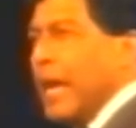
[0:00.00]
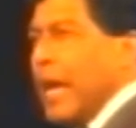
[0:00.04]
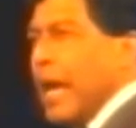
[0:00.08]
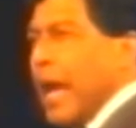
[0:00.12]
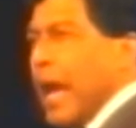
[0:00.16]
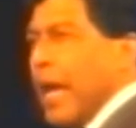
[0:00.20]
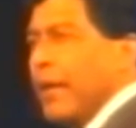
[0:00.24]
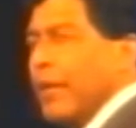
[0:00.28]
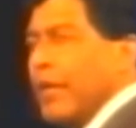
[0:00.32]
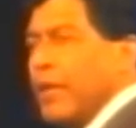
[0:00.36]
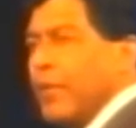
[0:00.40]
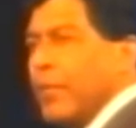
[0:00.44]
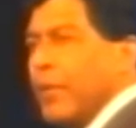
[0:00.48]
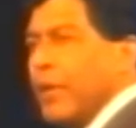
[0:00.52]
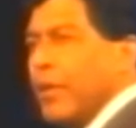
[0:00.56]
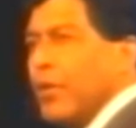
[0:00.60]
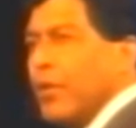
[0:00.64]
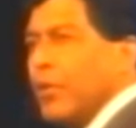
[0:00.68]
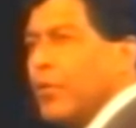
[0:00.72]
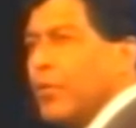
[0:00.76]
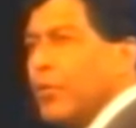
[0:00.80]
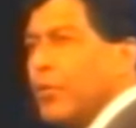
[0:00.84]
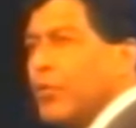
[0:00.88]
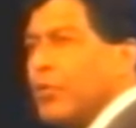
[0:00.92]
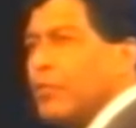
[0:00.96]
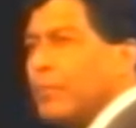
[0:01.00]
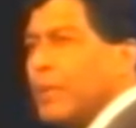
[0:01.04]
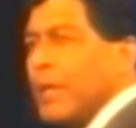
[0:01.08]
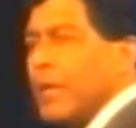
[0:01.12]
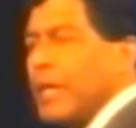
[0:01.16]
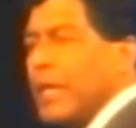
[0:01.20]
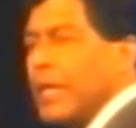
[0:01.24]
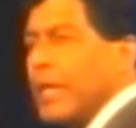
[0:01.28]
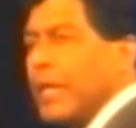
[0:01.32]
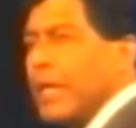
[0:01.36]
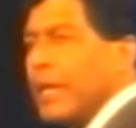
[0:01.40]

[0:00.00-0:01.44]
and he renews me.